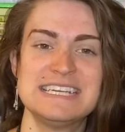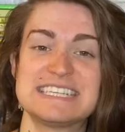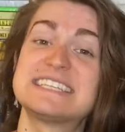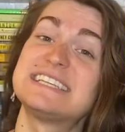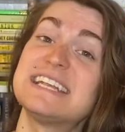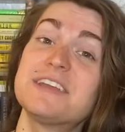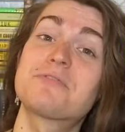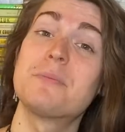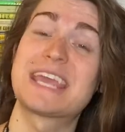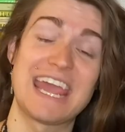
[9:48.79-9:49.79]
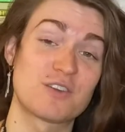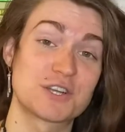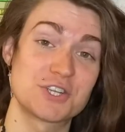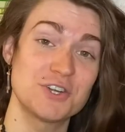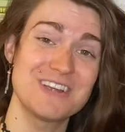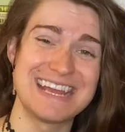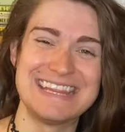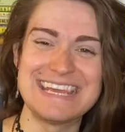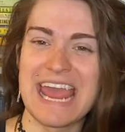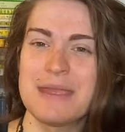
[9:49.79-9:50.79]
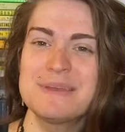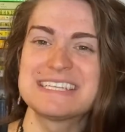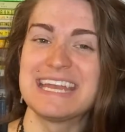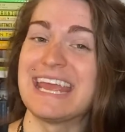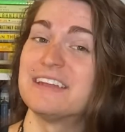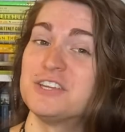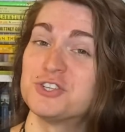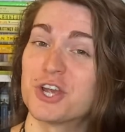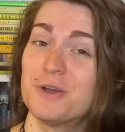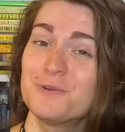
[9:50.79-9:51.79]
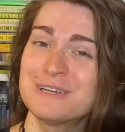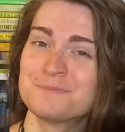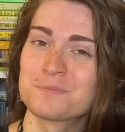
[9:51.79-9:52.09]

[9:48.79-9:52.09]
descending from a character in the Amos and Andy Show,